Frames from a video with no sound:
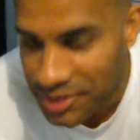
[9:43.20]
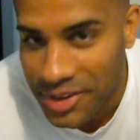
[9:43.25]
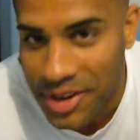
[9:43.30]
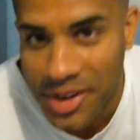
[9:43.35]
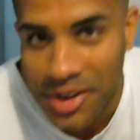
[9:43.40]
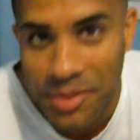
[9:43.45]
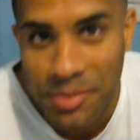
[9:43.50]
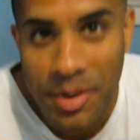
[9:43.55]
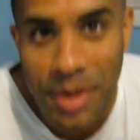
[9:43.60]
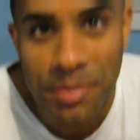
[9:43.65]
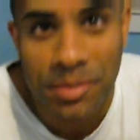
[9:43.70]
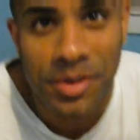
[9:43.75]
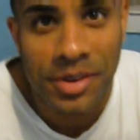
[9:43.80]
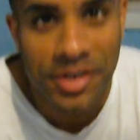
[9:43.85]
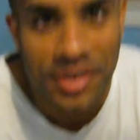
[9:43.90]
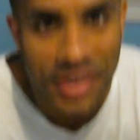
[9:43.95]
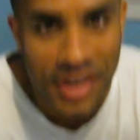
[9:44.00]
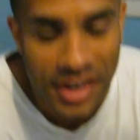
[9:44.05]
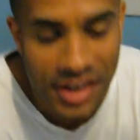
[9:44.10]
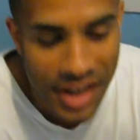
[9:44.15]
Another
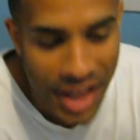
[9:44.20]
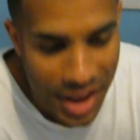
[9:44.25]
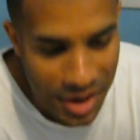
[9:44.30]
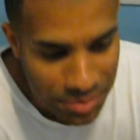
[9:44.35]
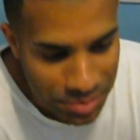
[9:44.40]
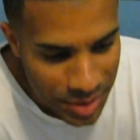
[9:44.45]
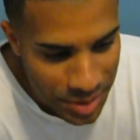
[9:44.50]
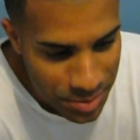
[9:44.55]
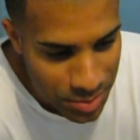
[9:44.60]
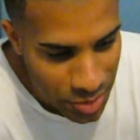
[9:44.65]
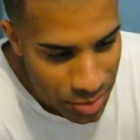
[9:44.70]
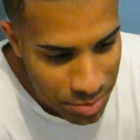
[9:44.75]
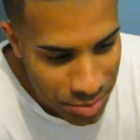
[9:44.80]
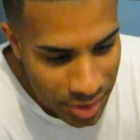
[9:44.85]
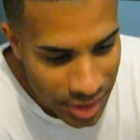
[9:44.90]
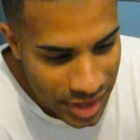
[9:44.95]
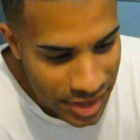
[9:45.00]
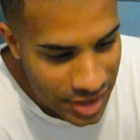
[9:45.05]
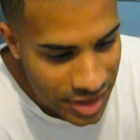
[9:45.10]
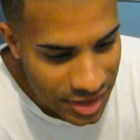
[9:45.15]
member. Yeah, a lot of people
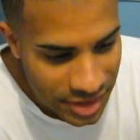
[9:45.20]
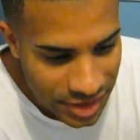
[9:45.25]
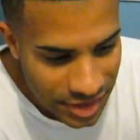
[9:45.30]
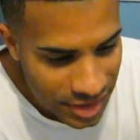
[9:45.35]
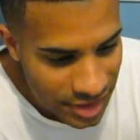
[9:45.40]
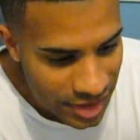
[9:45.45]
played it.